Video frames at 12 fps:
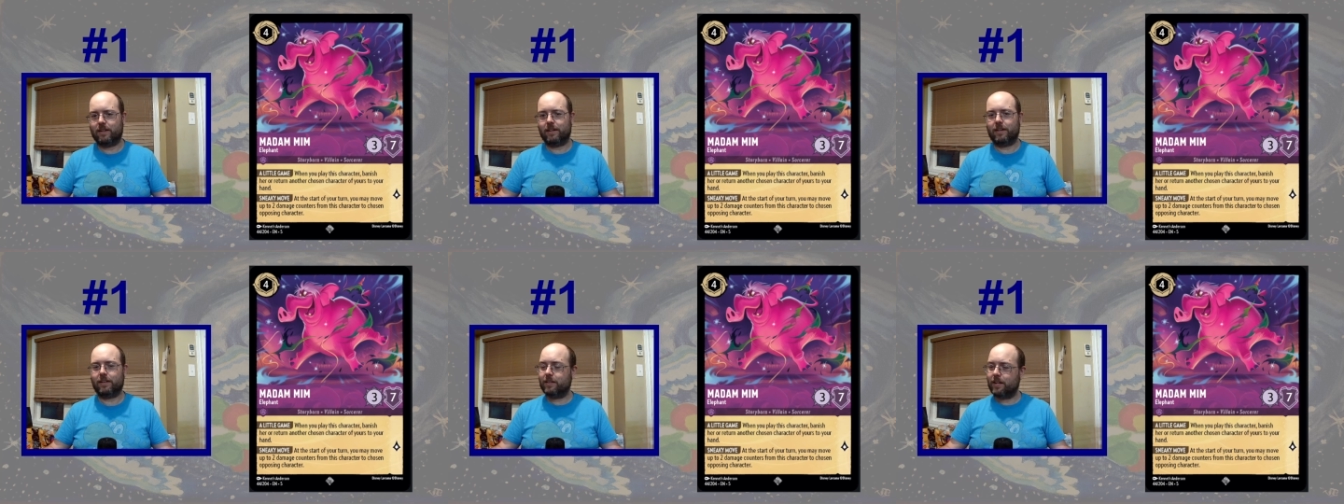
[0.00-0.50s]

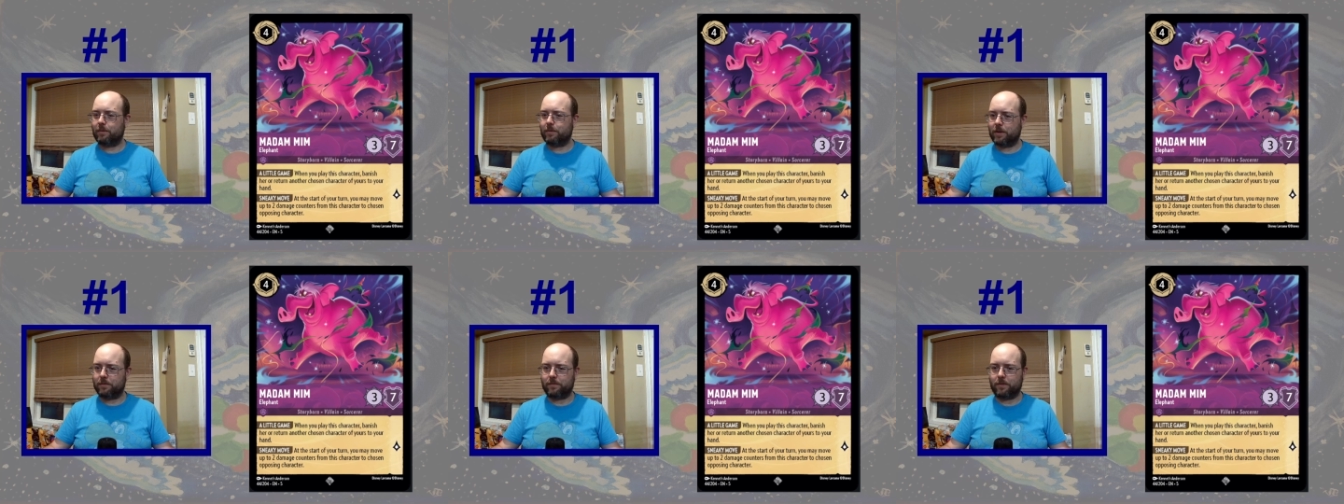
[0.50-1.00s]
And then I read
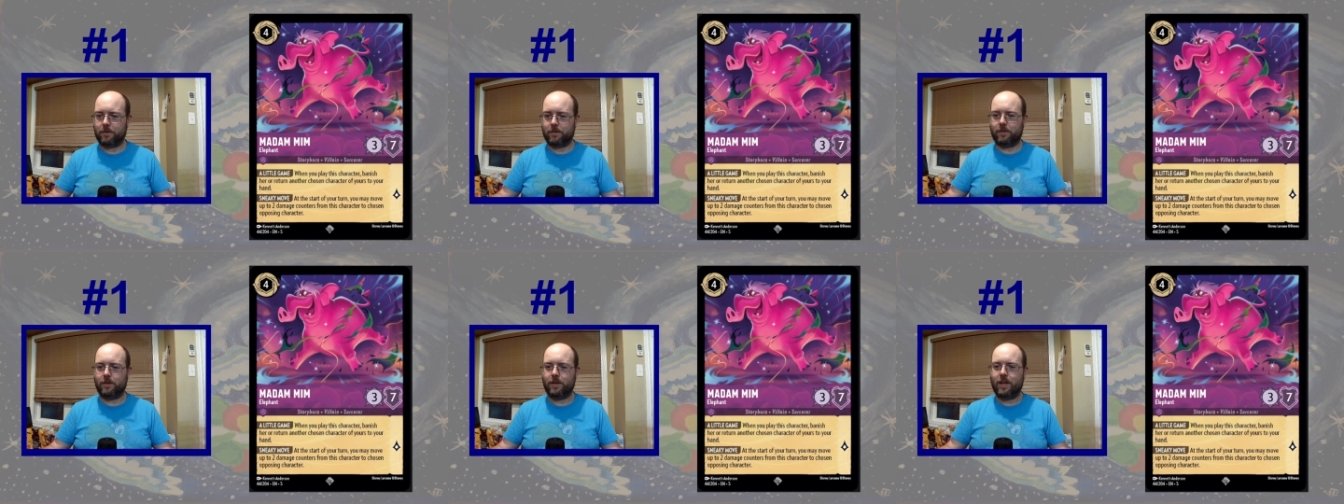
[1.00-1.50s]
it
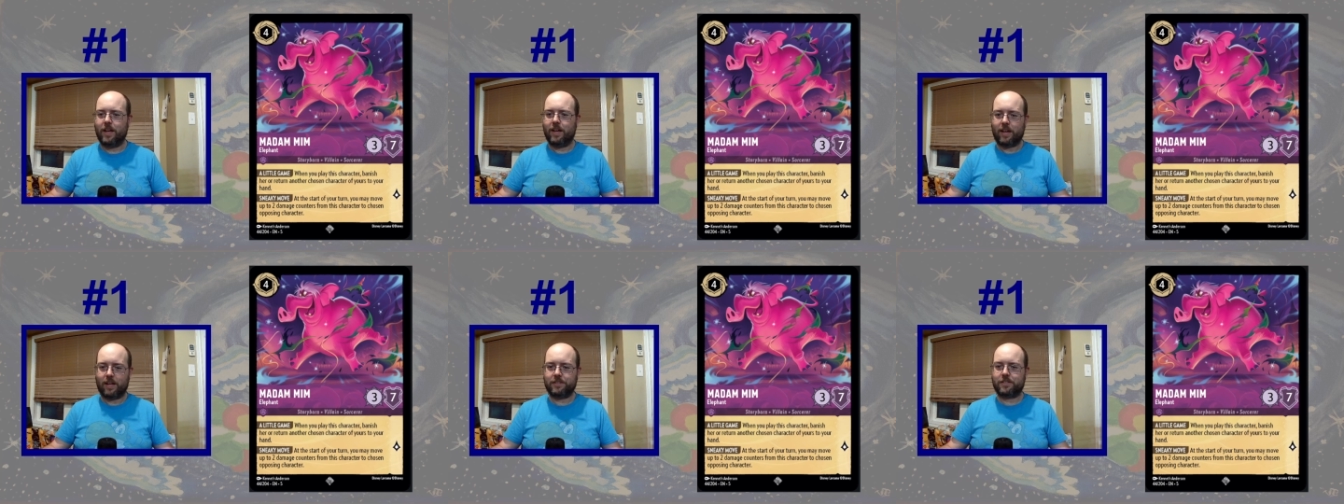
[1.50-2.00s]
further.
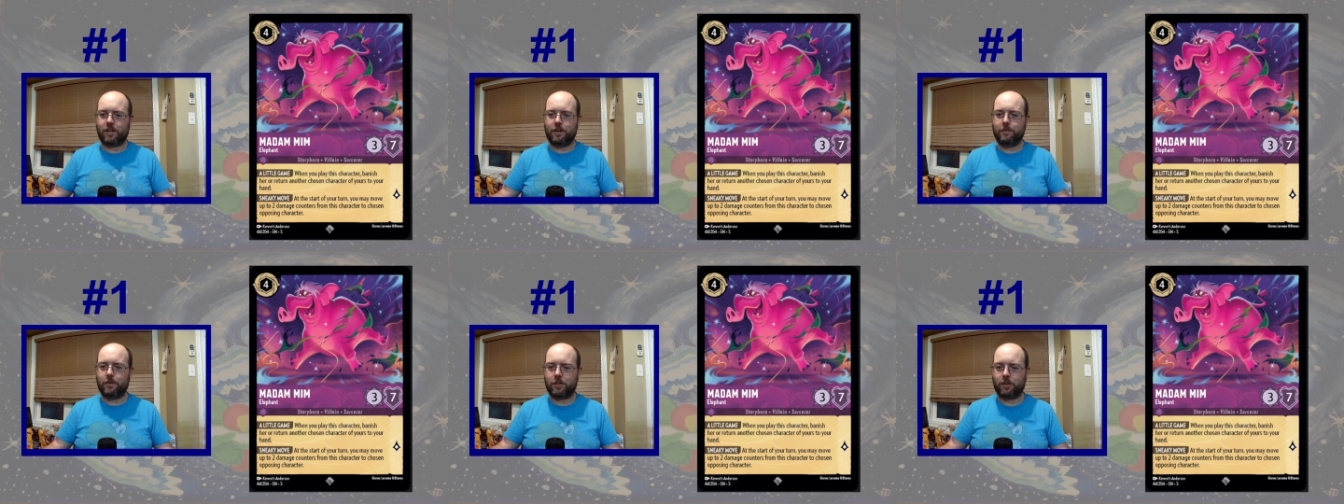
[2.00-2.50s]
At the start of
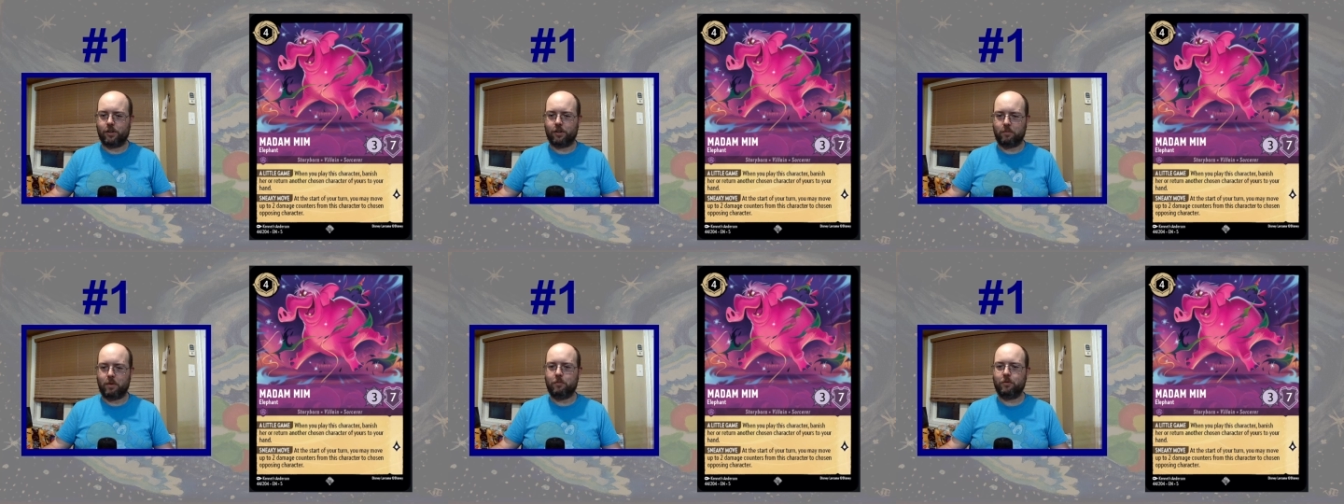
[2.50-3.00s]
your turn, you
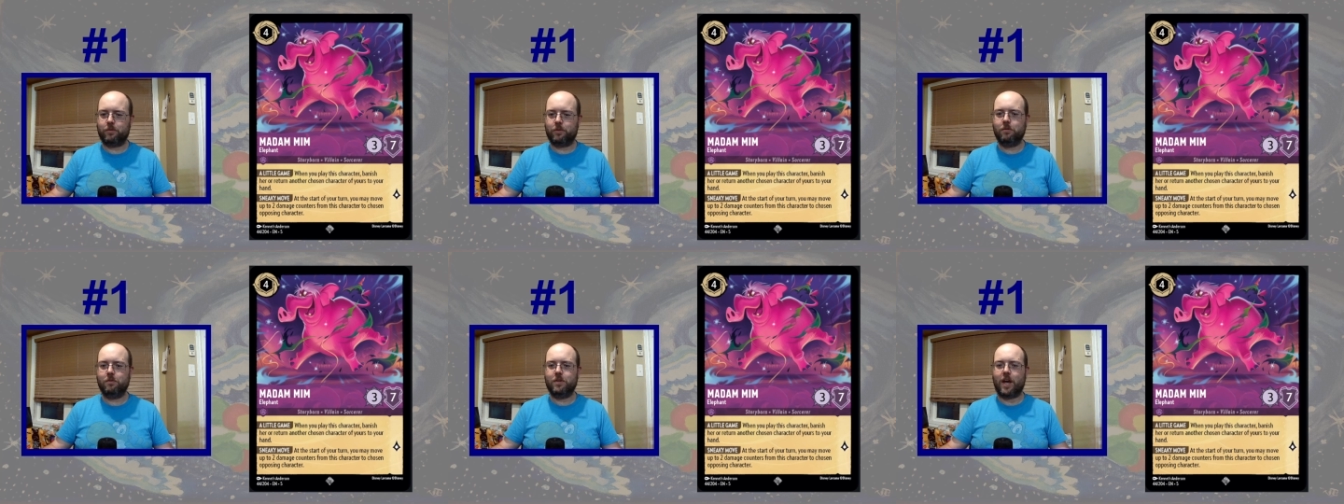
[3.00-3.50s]
may move
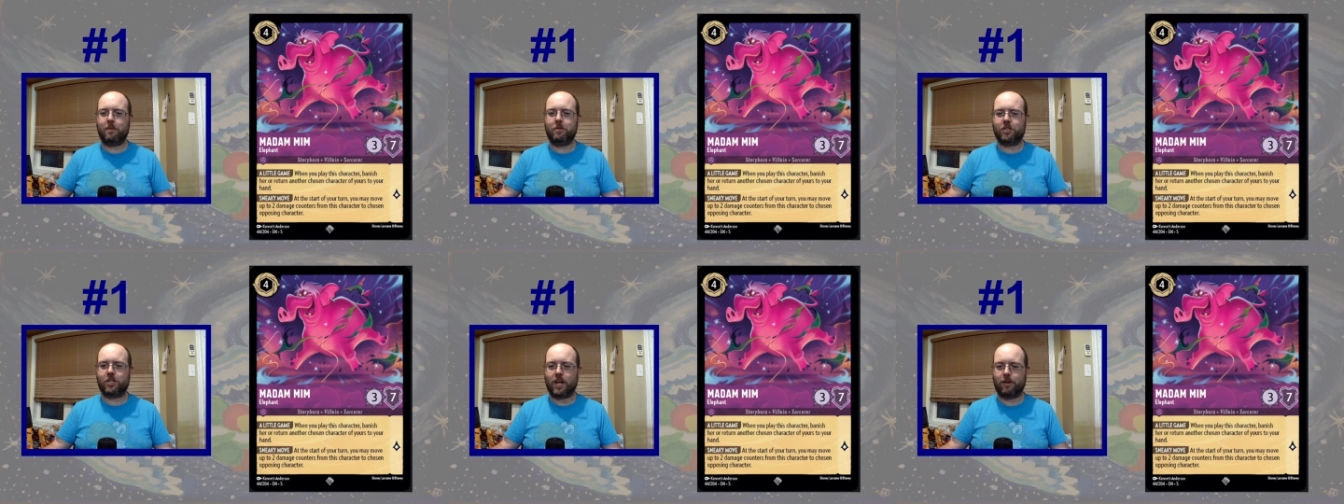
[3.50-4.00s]
2
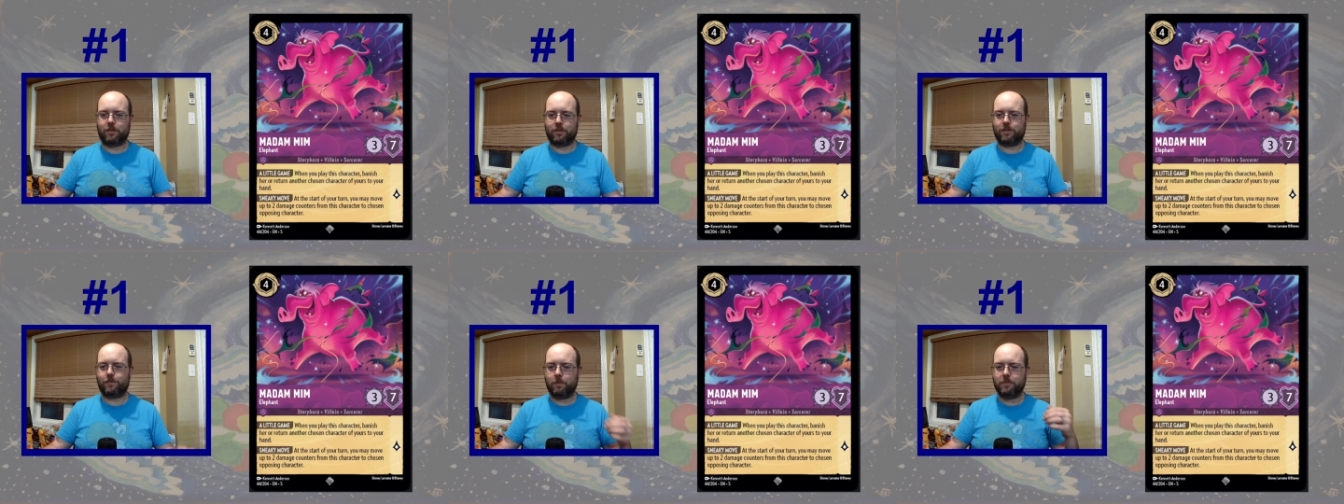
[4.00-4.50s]
damage counters
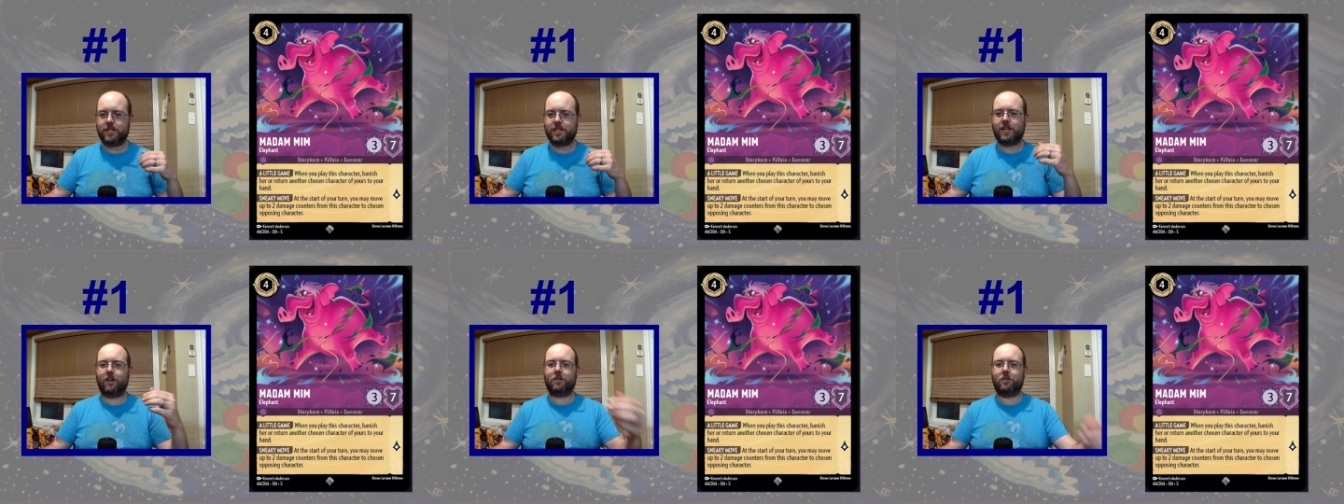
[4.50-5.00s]
from this
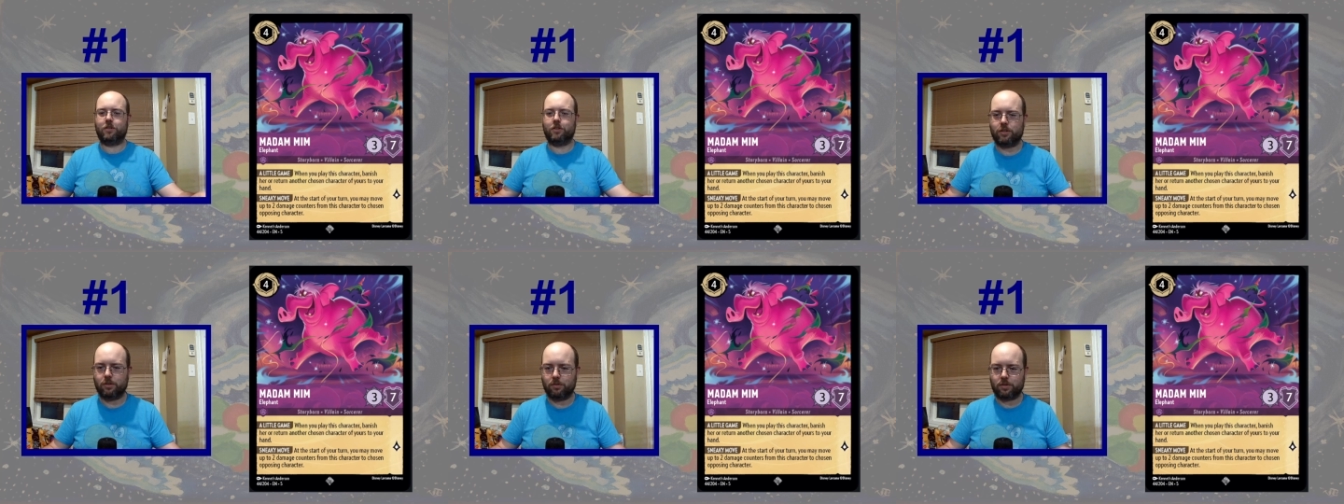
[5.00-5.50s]
character to
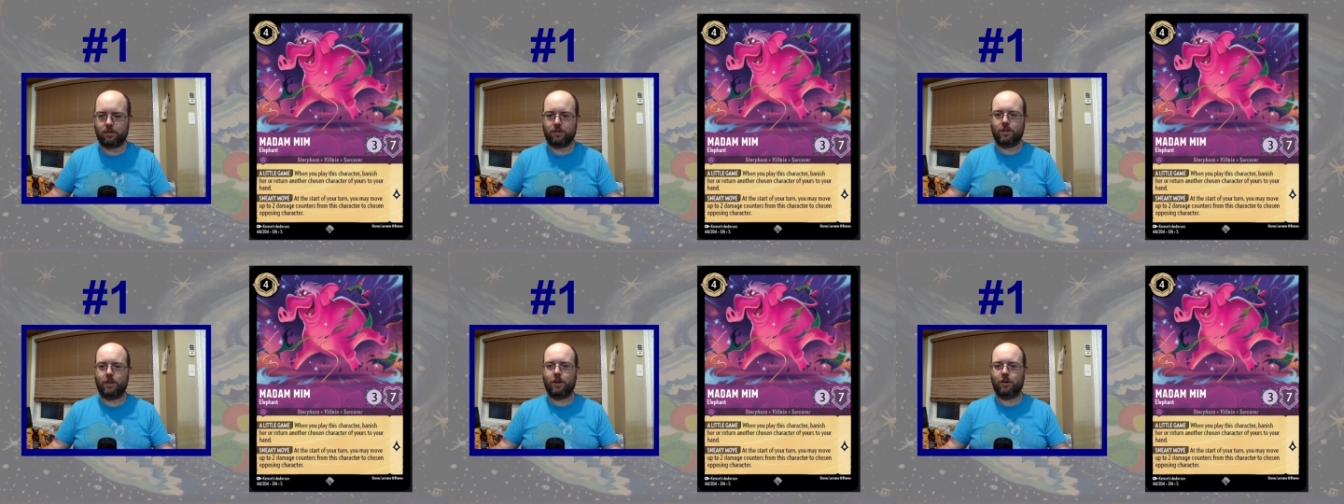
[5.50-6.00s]
chosen
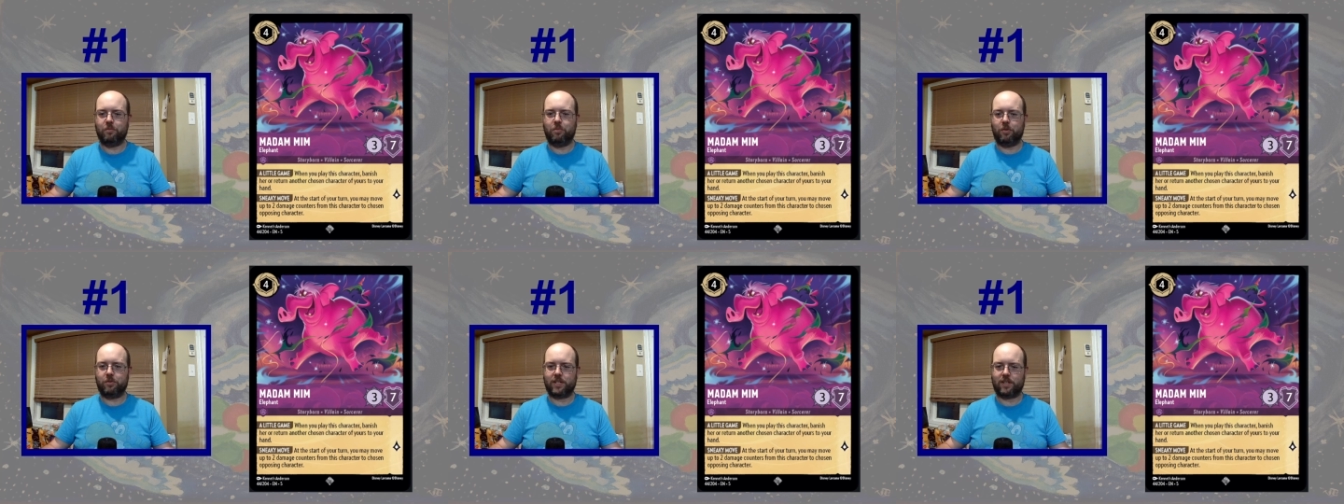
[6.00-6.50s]

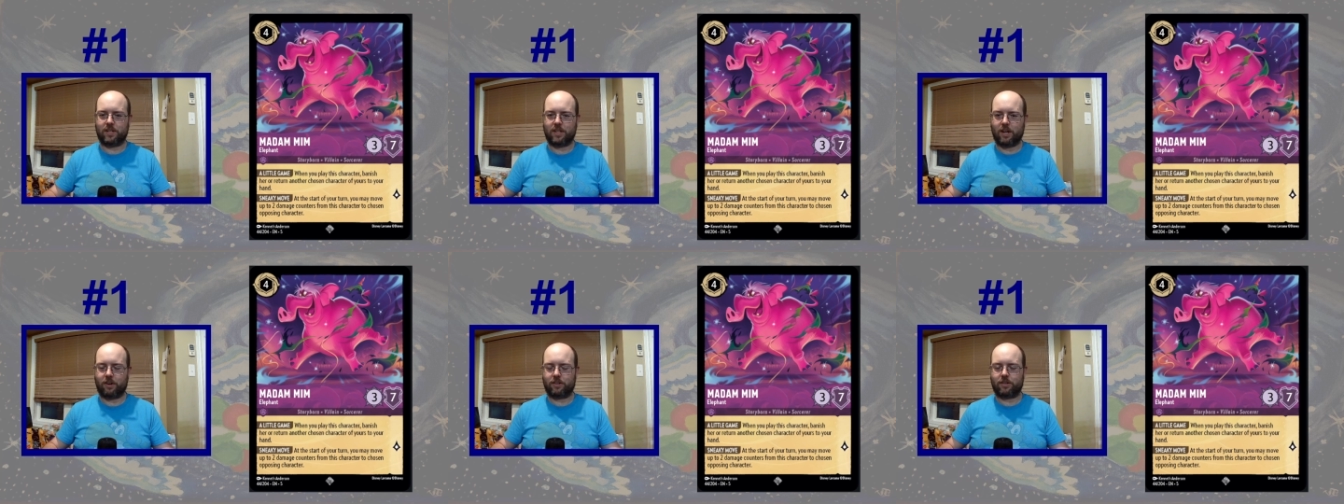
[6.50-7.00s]
opposing
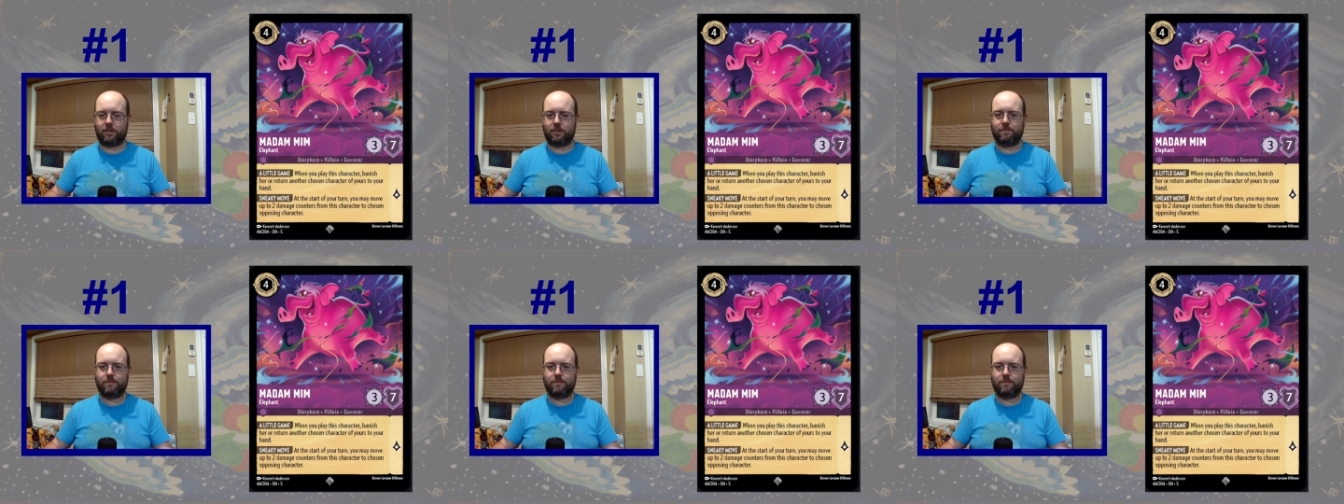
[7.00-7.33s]
character.